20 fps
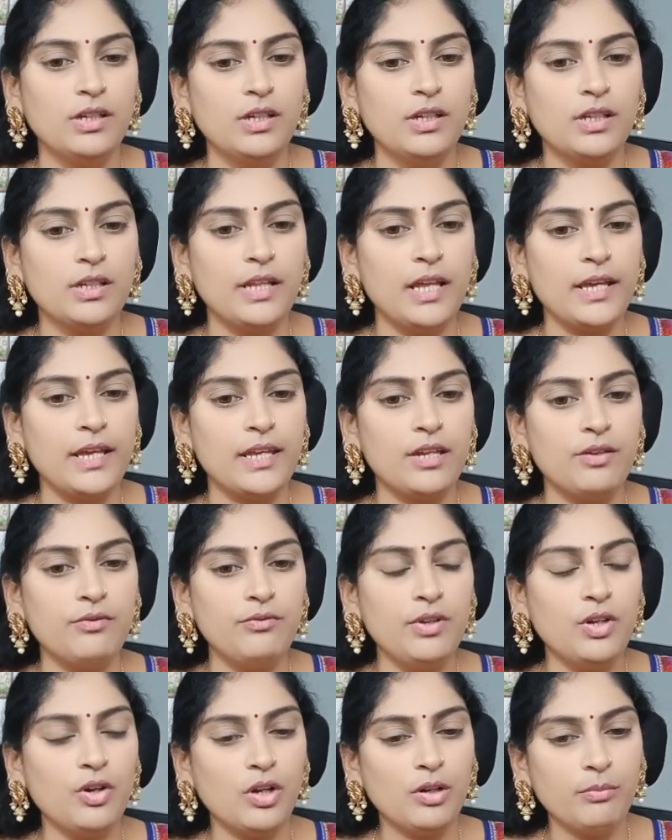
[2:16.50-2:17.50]
The
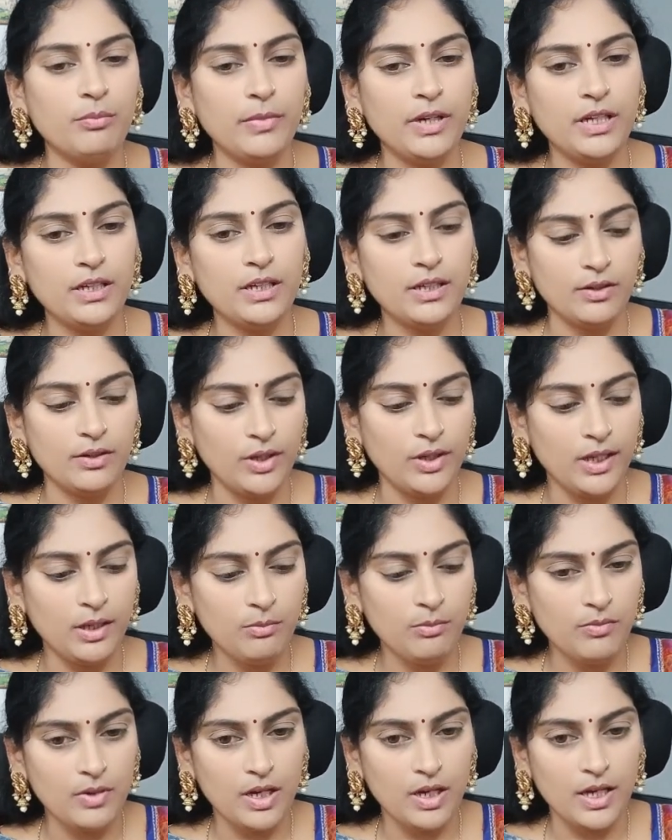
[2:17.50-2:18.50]
environment name
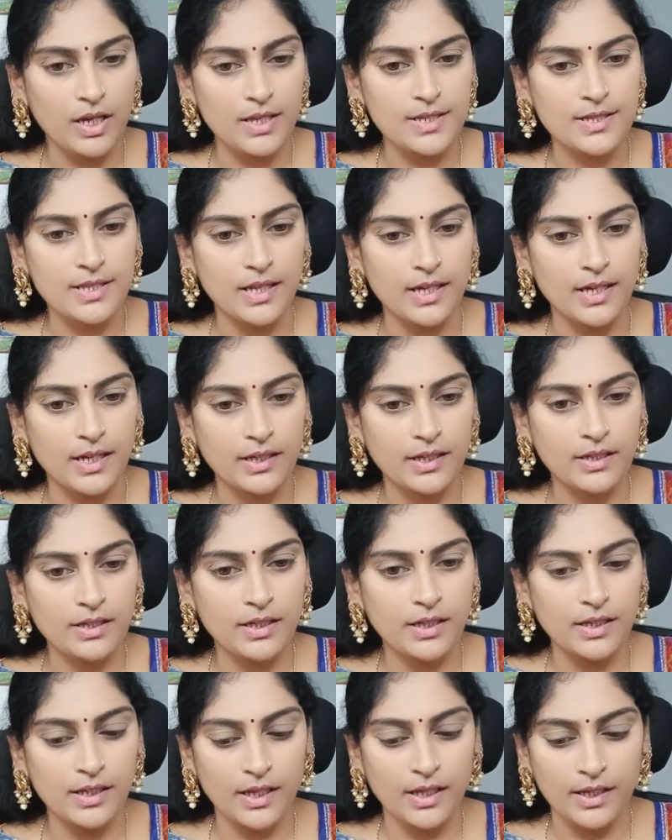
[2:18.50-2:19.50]
I
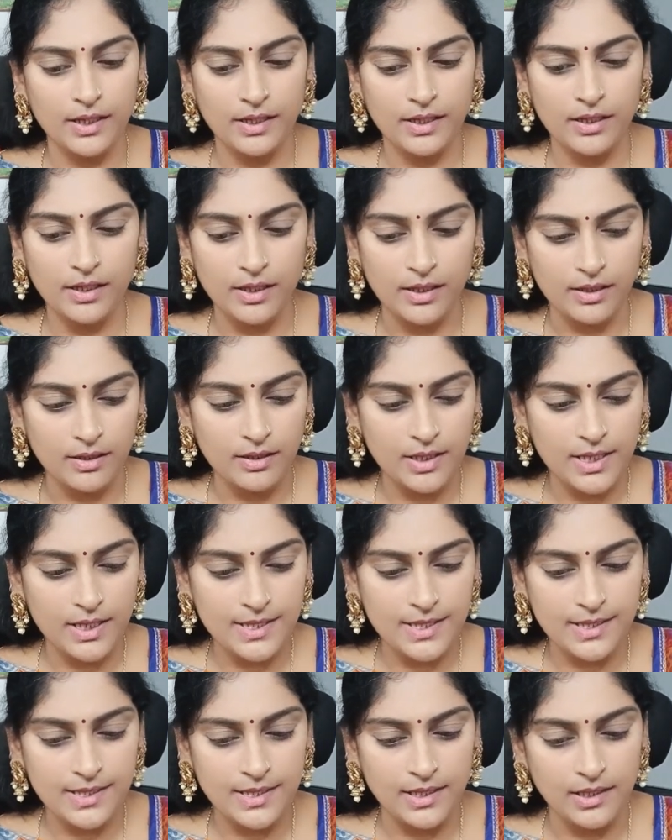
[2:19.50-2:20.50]
selected like a
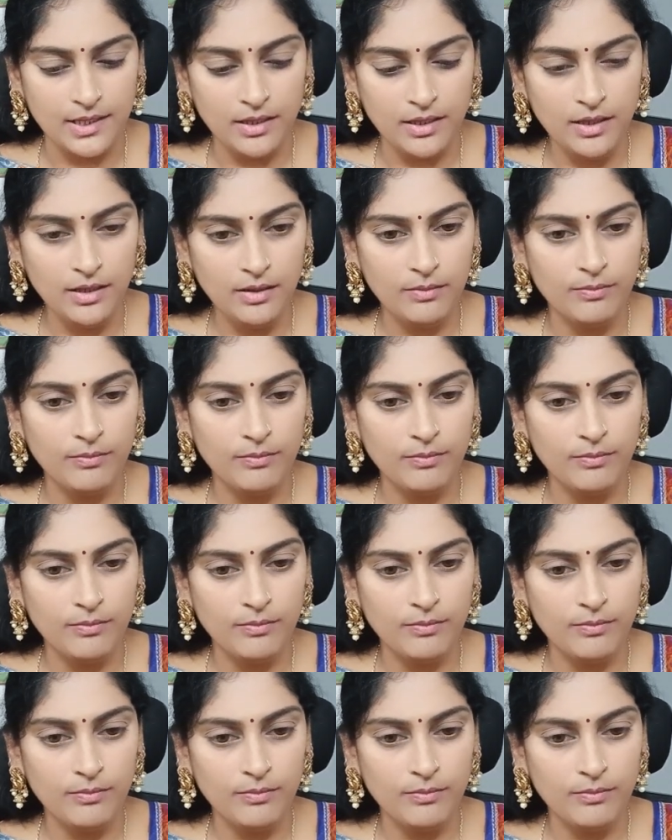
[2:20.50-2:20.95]
Siri.